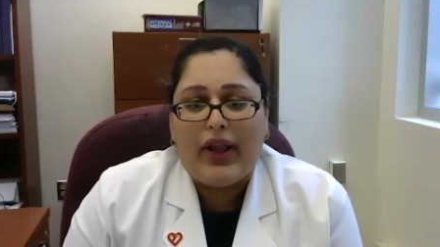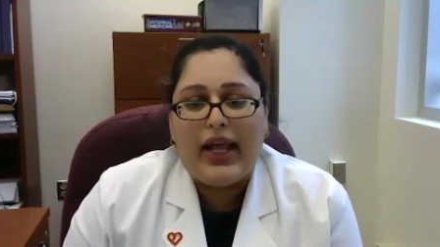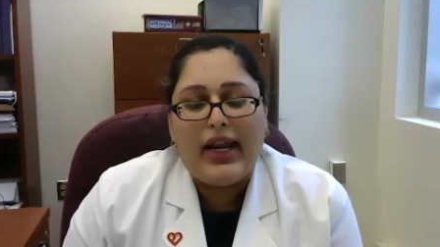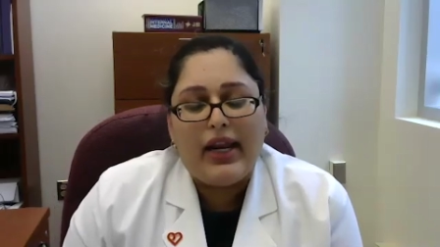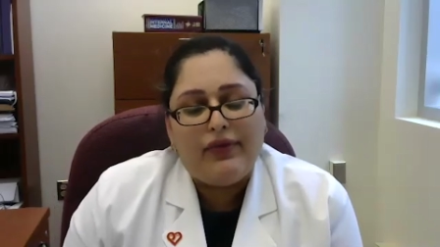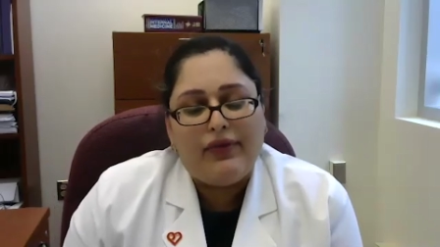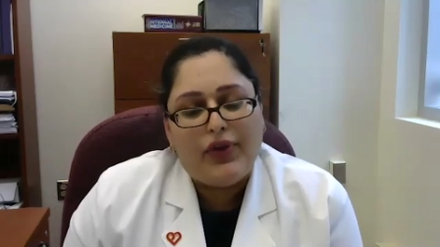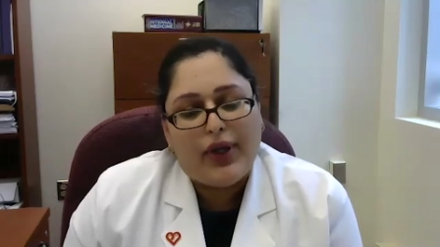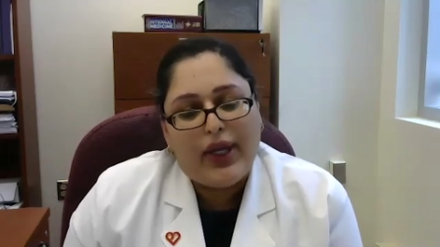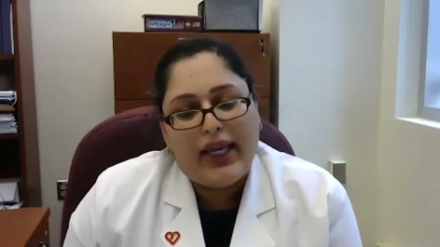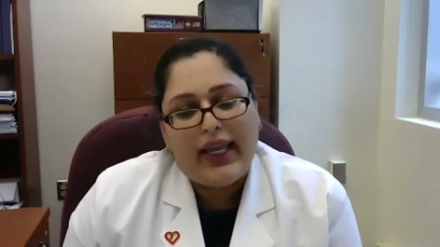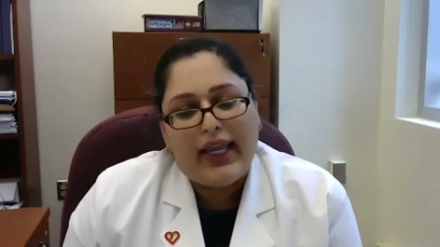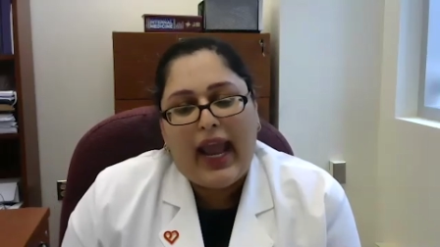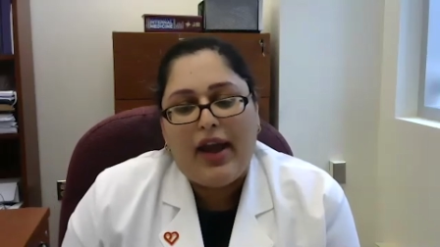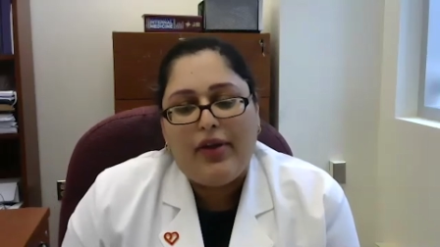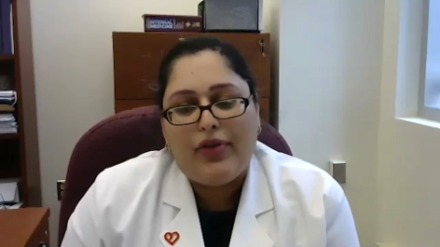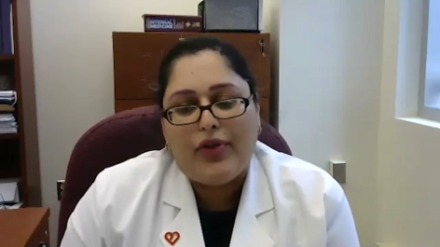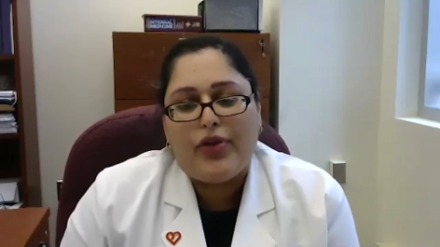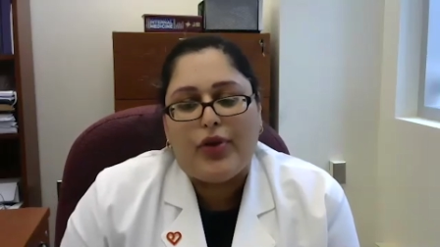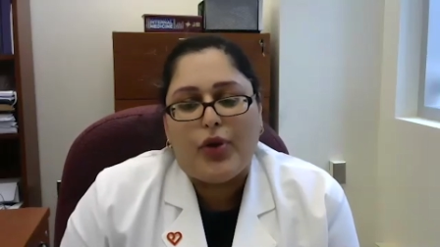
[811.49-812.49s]
And if you can
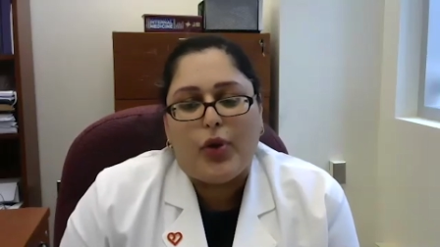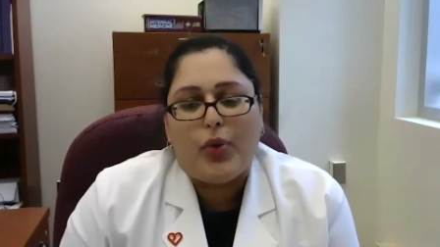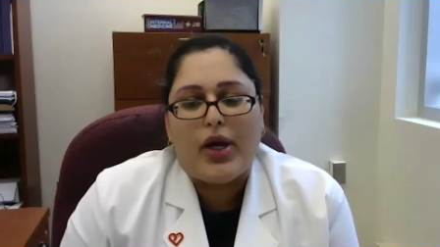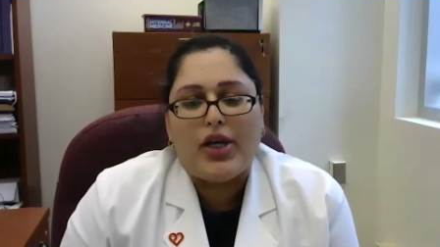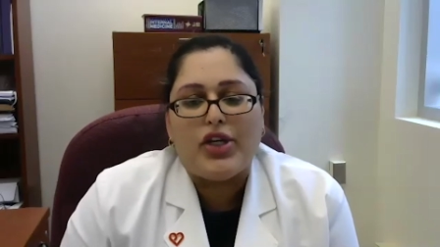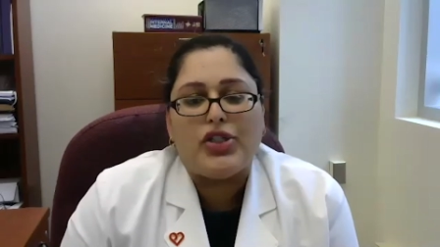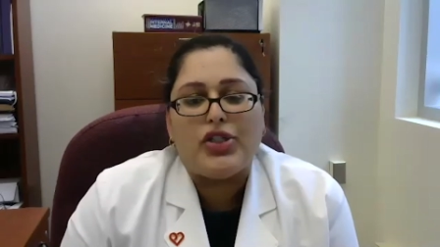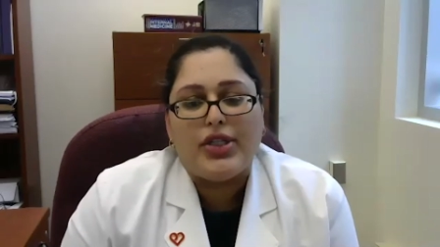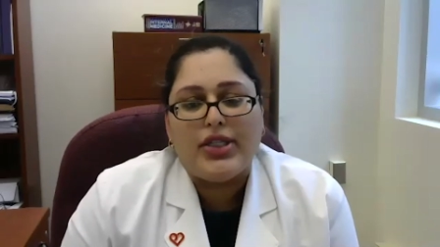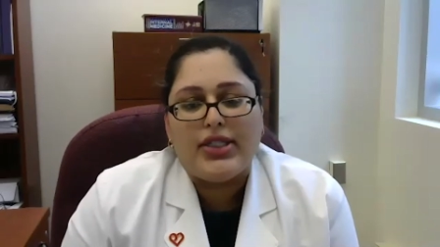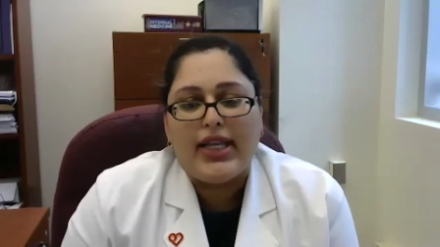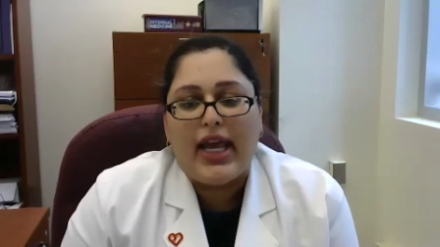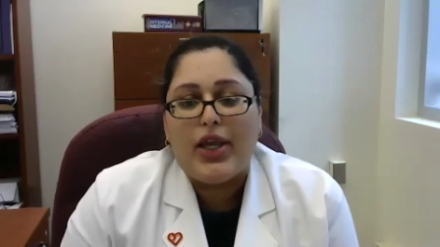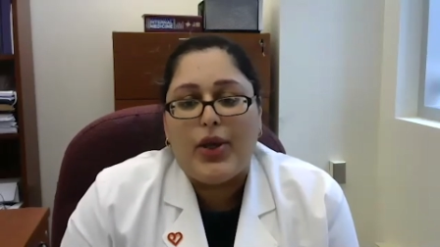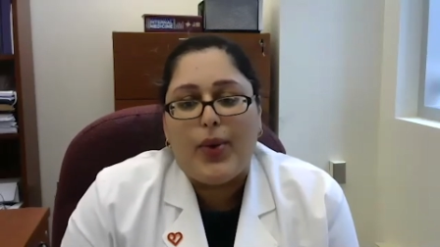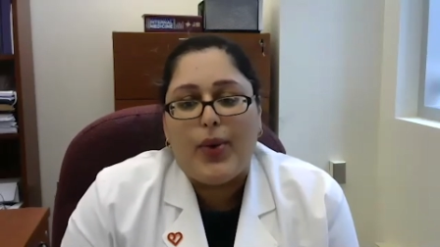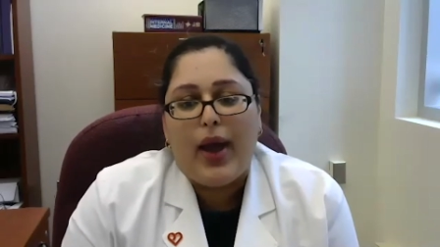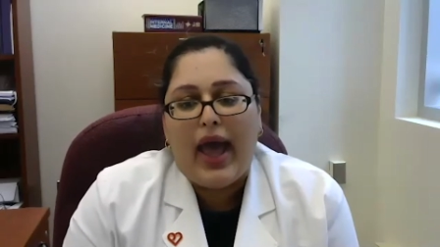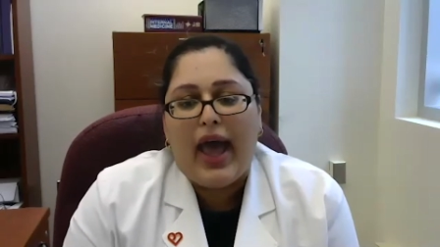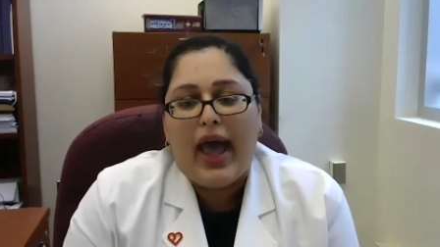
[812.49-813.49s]
gather the questions that
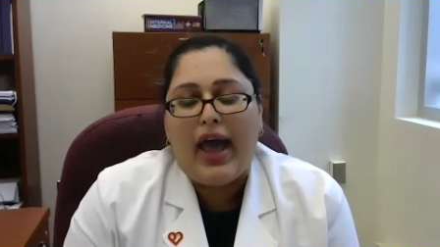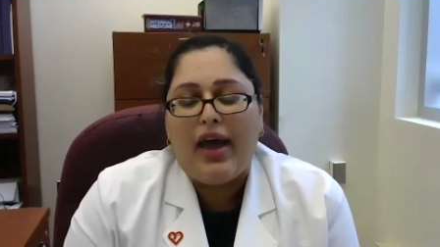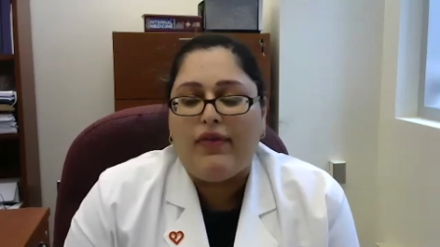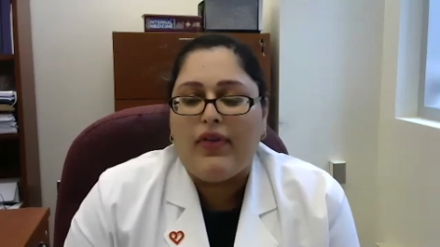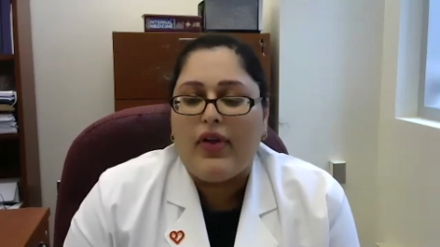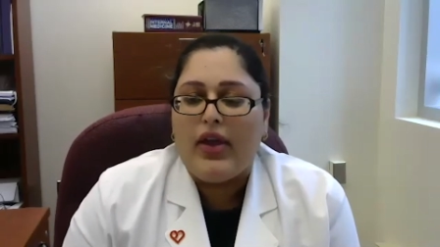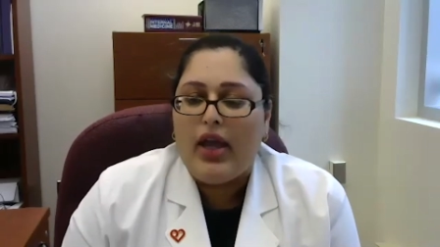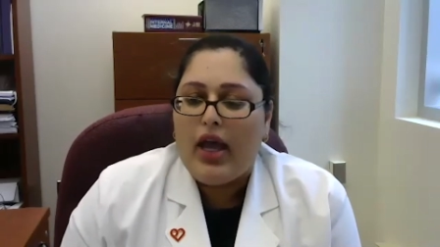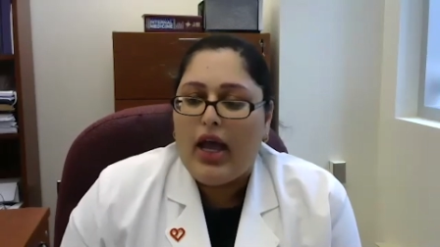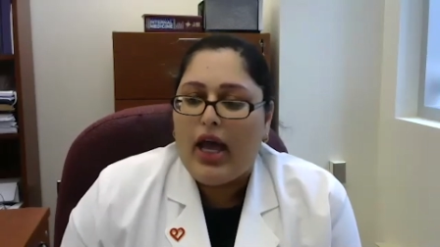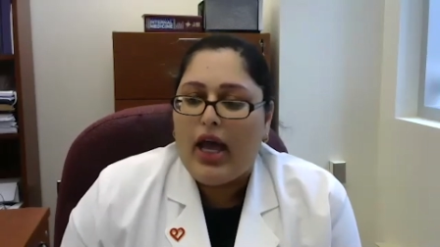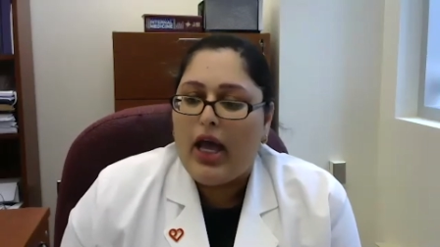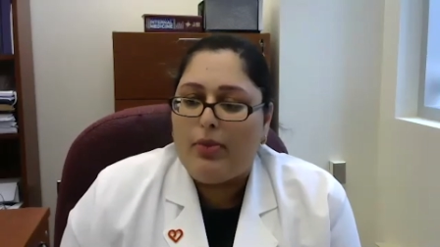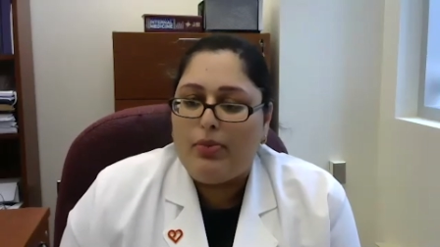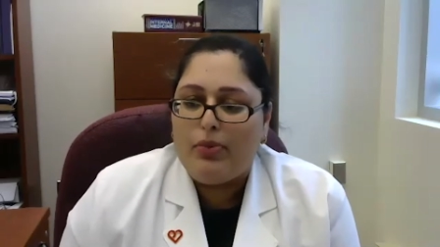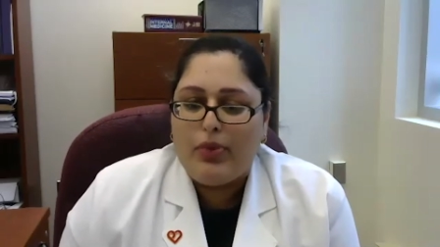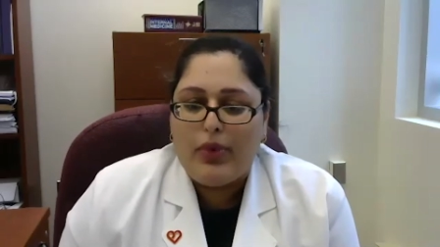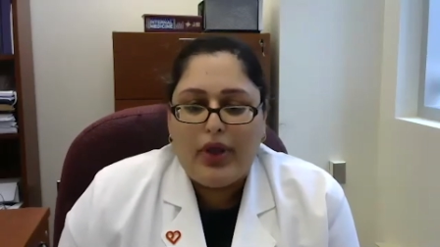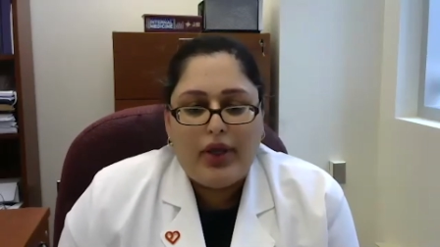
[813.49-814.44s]
you have, um,